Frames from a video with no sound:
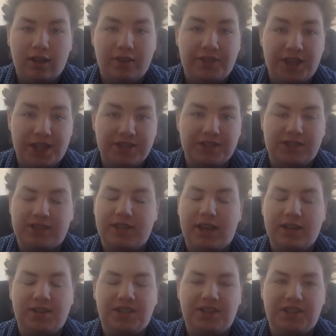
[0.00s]
That's
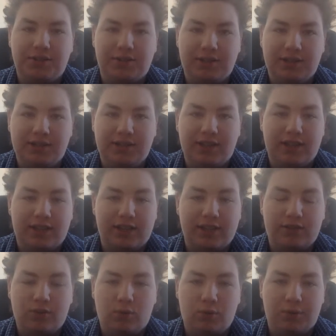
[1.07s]
exactly good. It's
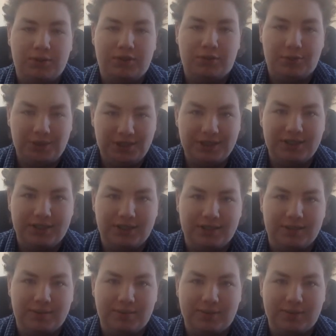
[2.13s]
called criticism.